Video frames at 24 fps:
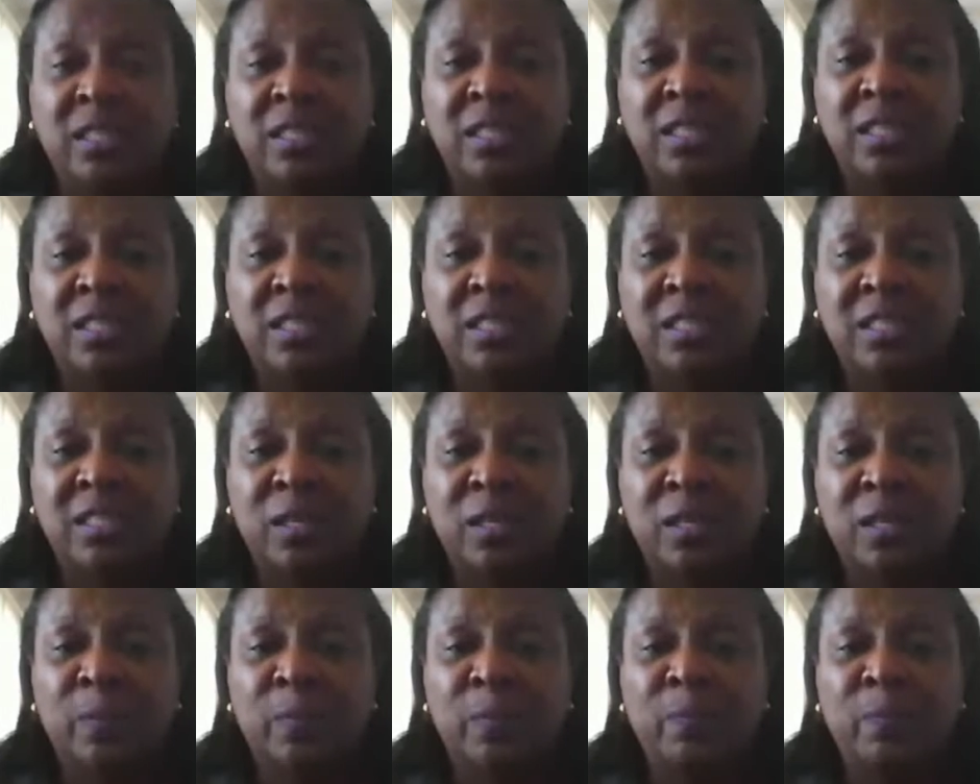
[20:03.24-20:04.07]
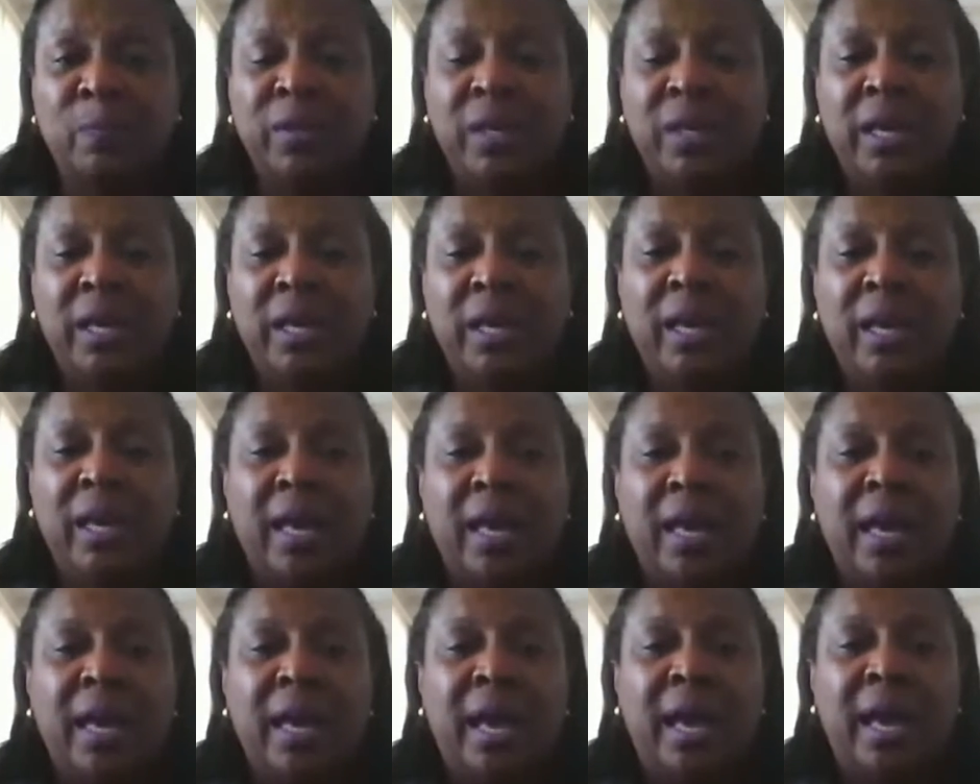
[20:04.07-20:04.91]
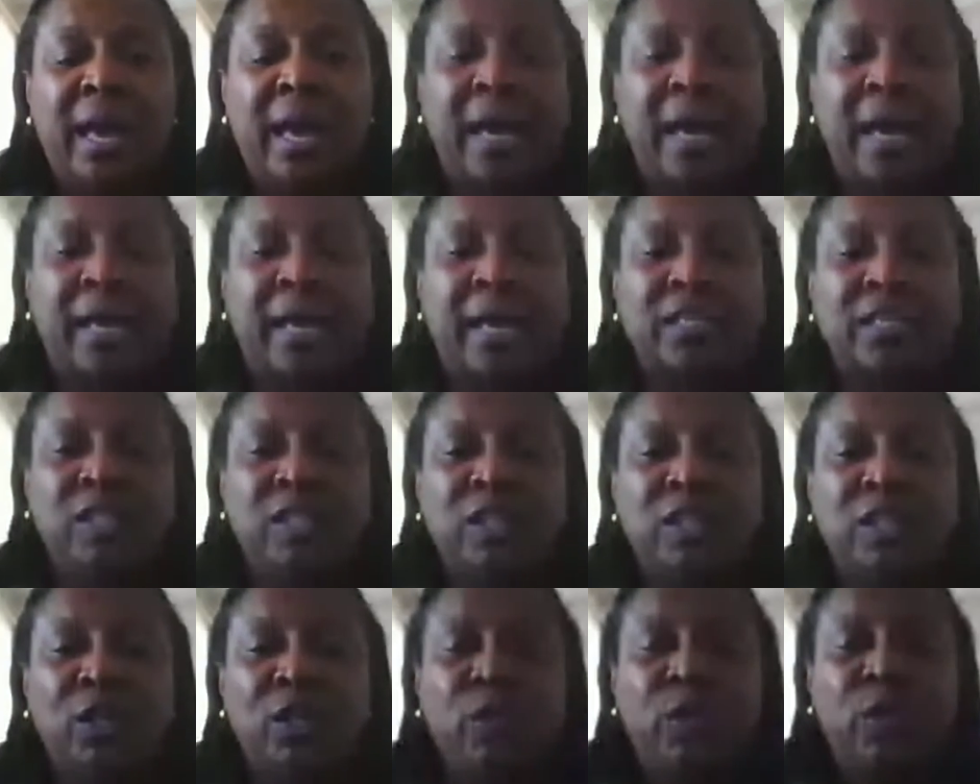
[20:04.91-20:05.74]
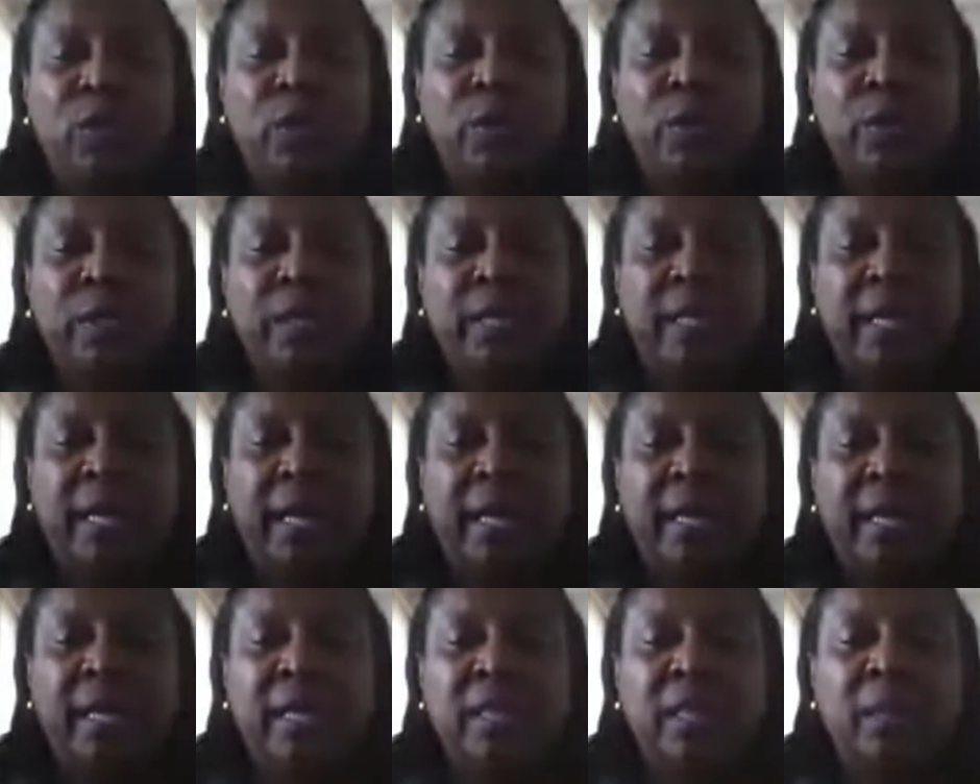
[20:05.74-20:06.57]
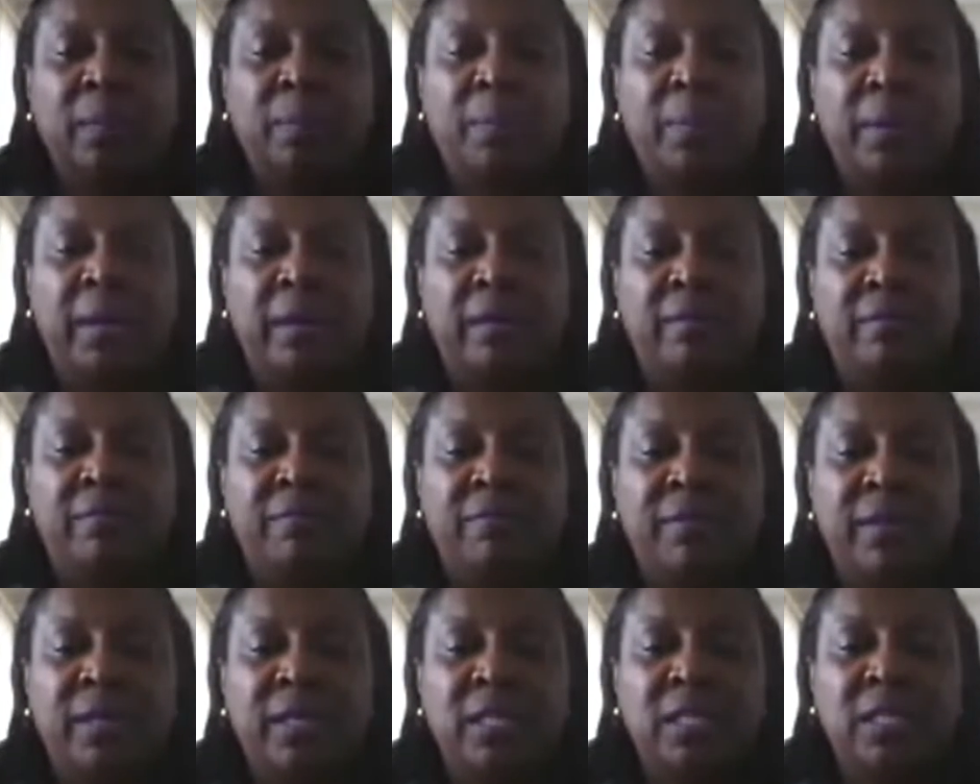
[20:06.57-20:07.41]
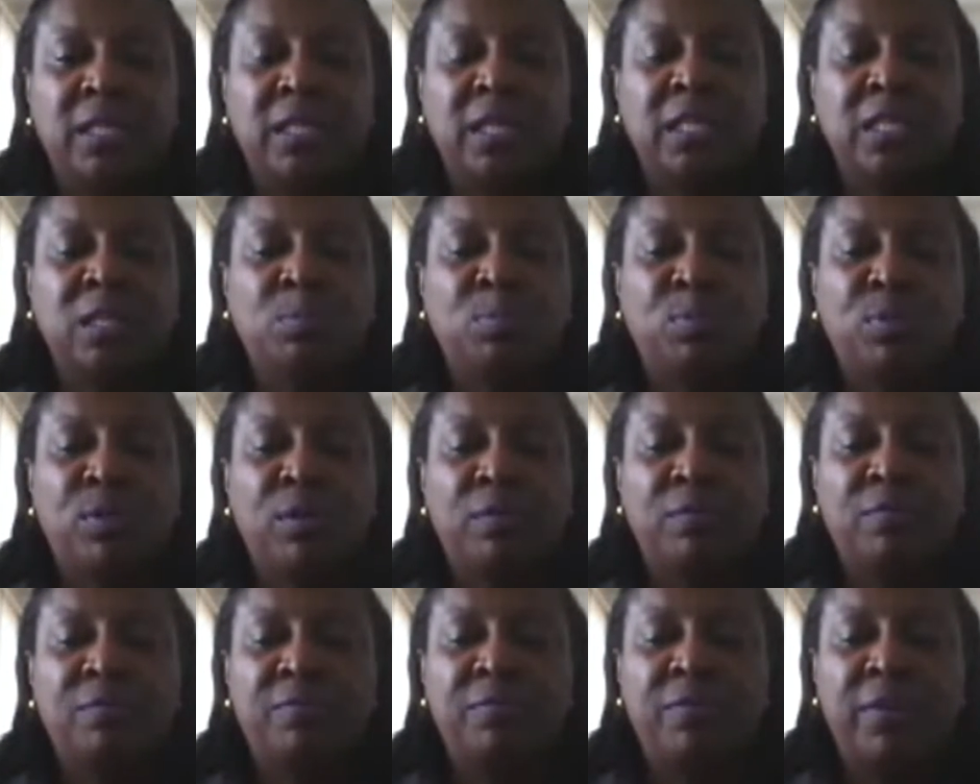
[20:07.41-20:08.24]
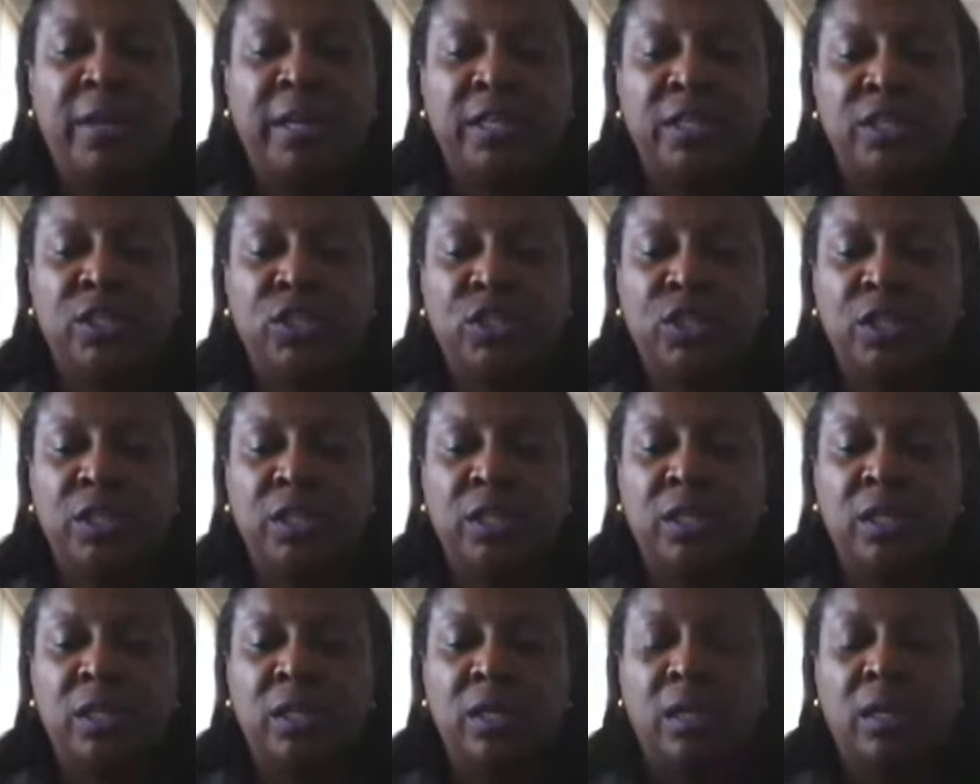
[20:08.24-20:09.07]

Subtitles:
system, and you're getting the benefits. It's prevention.